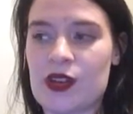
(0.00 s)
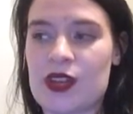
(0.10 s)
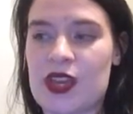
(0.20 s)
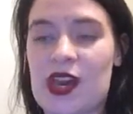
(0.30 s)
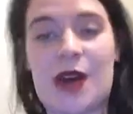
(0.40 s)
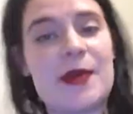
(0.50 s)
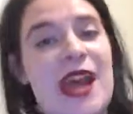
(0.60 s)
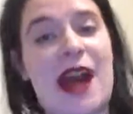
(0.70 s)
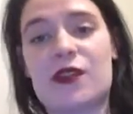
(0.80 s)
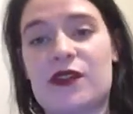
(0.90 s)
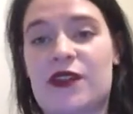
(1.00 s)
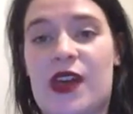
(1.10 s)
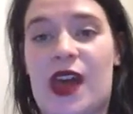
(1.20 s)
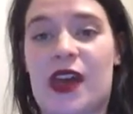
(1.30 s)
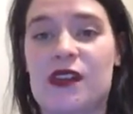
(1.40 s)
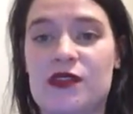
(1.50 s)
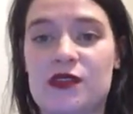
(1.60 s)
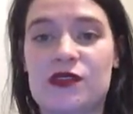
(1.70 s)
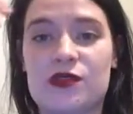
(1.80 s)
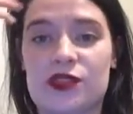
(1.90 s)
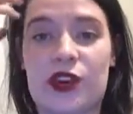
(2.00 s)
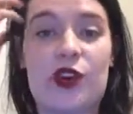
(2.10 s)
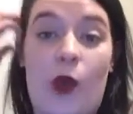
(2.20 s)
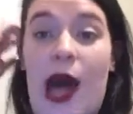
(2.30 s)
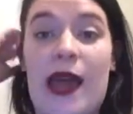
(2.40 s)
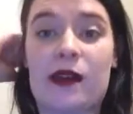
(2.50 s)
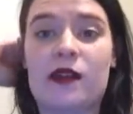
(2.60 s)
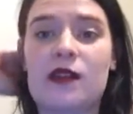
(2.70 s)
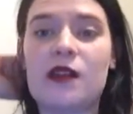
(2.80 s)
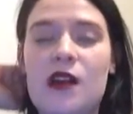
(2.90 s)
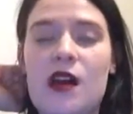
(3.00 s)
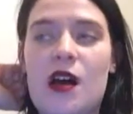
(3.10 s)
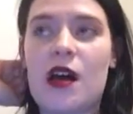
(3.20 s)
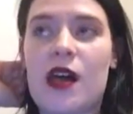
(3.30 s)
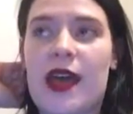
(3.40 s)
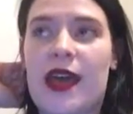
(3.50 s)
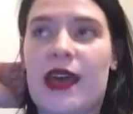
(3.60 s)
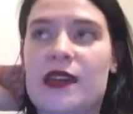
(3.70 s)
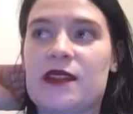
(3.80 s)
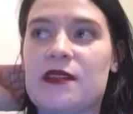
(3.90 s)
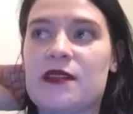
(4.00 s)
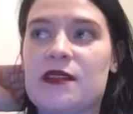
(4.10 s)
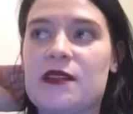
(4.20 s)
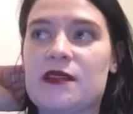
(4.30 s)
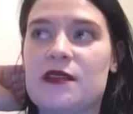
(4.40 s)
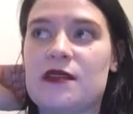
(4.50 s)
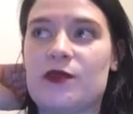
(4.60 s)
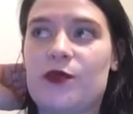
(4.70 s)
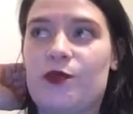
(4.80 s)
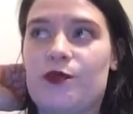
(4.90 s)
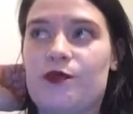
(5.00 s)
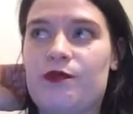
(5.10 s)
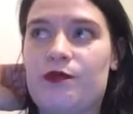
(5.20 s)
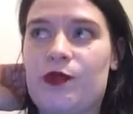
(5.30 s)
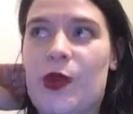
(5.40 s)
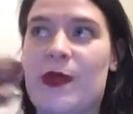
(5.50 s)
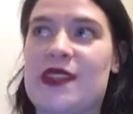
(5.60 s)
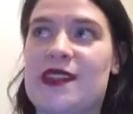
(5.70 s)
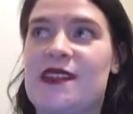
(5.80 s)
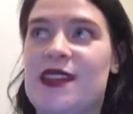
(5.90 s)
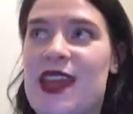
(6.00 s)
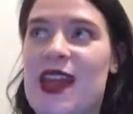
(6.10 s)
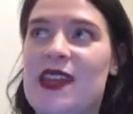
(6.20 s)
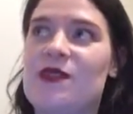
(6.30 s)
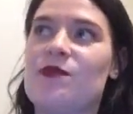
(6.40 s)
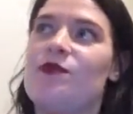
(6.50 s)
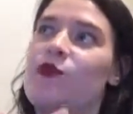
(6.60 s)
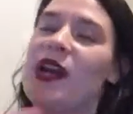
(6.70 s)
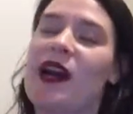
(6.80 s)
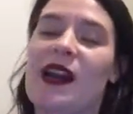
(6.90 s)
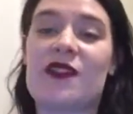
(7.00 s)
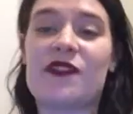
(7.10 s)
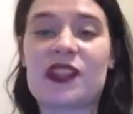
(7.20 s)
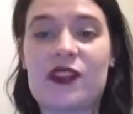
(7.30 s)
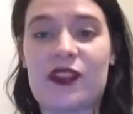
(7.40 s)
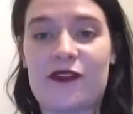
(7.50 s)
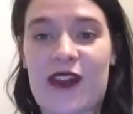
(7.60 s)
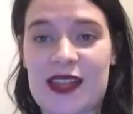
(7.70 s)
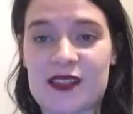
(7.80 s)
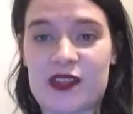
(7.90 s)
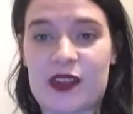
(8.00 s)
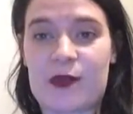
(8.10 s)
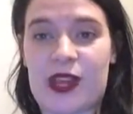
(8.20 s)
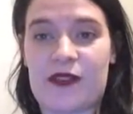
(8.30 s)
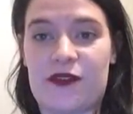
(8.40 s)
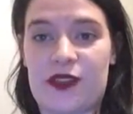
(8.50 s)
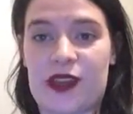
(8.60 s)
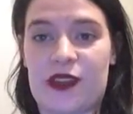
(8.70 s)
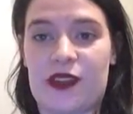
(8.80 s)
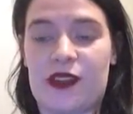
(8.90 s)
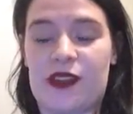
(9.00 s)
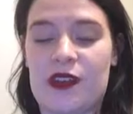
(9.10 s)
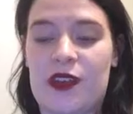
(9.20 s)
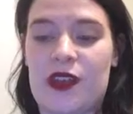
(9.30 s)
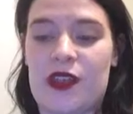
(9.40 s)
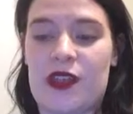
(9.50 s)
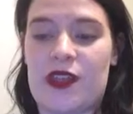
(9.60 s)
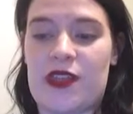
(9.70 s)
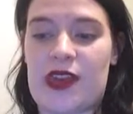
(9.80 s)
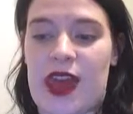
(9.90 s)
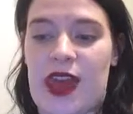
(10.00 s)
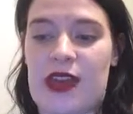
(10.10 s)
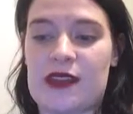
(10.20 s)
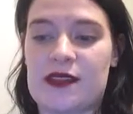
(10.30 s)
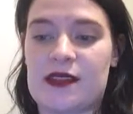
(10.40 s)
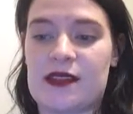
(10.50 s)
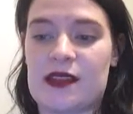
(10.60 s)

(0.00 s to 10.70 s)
the coming out of that took a while, and when we did it again, we got out of it a little faster, but I feel that